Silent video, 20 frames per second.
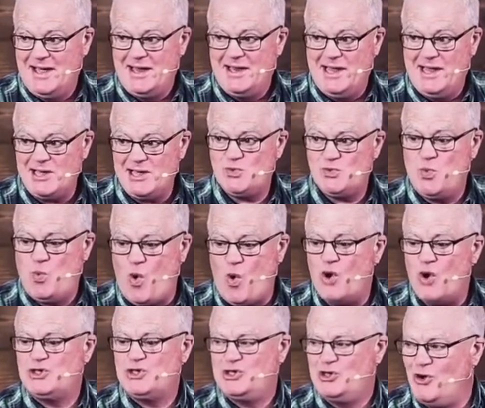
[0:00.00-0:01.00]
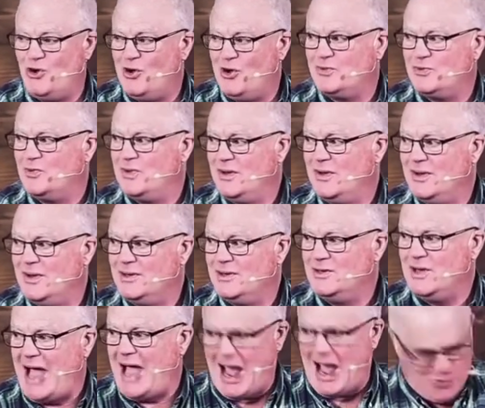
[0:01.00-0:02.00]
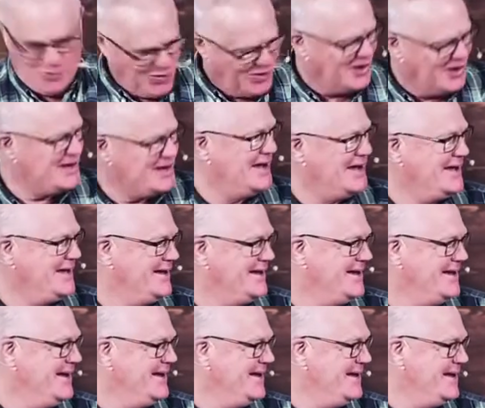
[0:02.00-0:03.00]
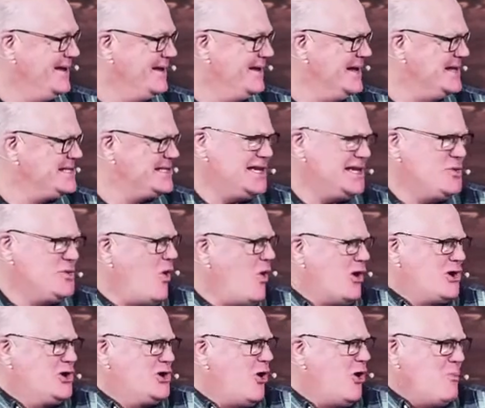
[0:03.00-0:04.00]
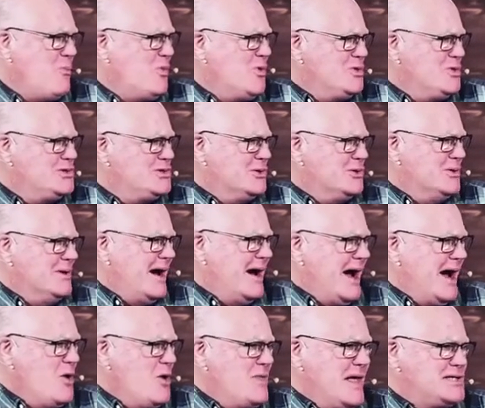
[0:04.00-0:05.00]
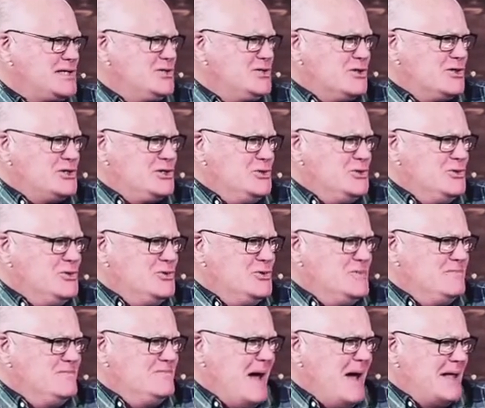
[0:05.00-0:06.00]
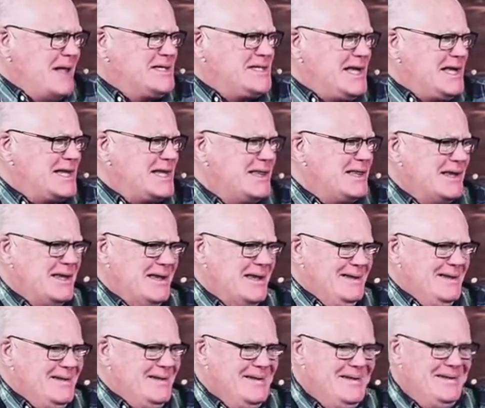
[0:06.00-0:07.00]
Let's watch God at work. Let's see what God will do. I hope that's not too unsettling,